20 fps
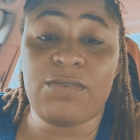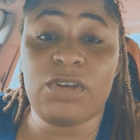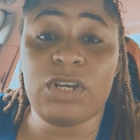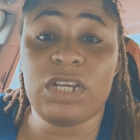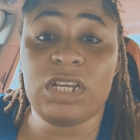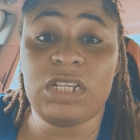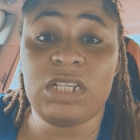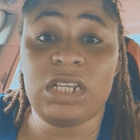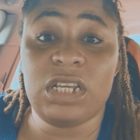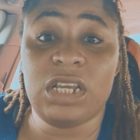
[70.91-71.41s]

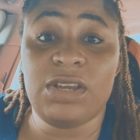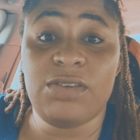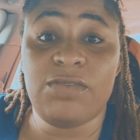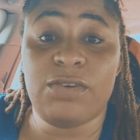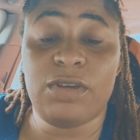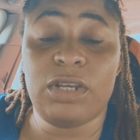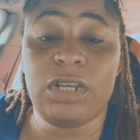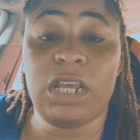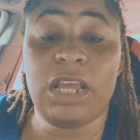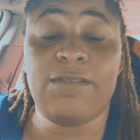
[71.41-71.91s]

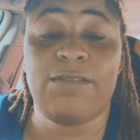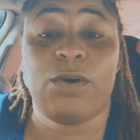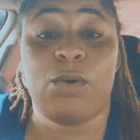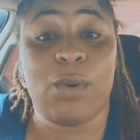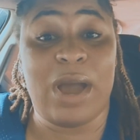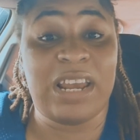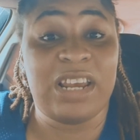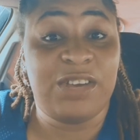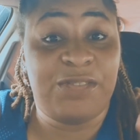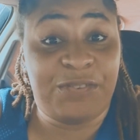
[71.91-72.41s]

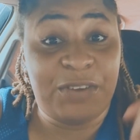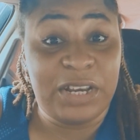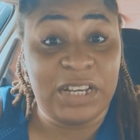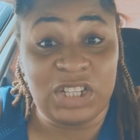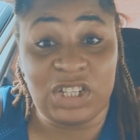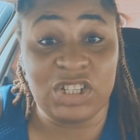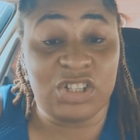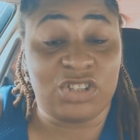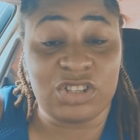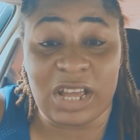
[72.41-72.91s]
when he
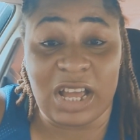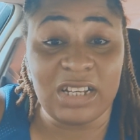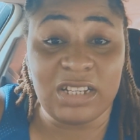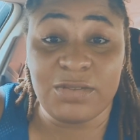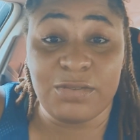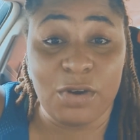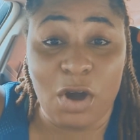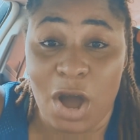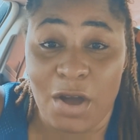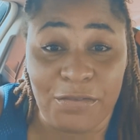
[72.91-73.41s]
finishes, he can't
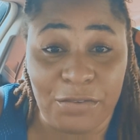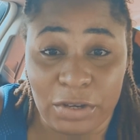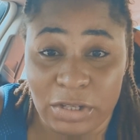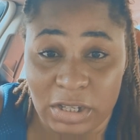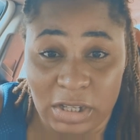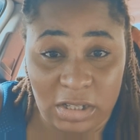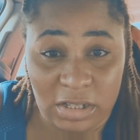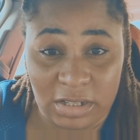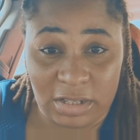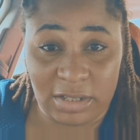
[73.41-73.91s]
even afford
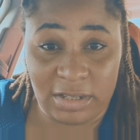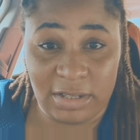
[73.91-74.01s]
it.